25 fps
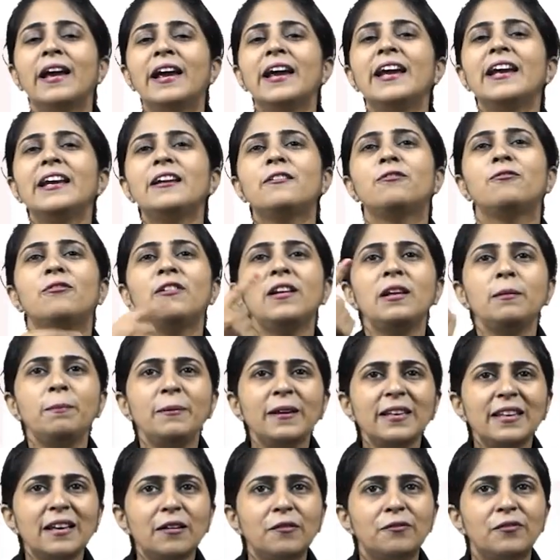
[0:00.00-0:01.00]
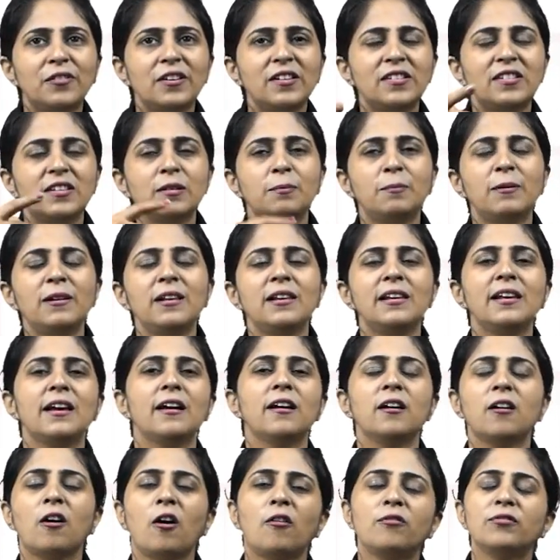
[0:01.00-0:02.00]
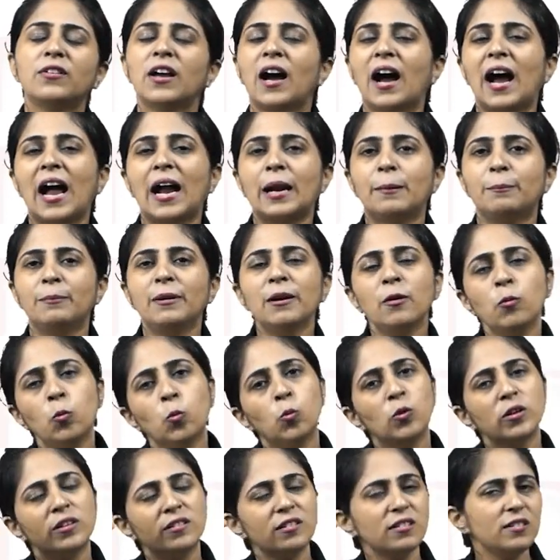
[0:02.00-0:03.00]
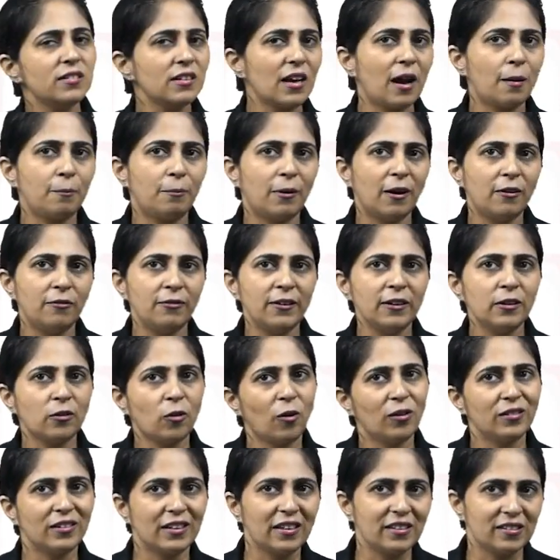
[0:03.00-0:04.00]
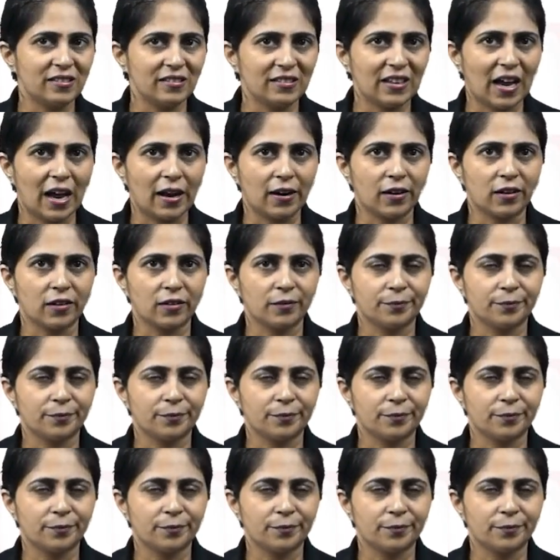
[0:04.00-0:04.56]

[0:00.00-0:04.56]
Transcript: it will be the visible layer of the RBM which is above it on the stack.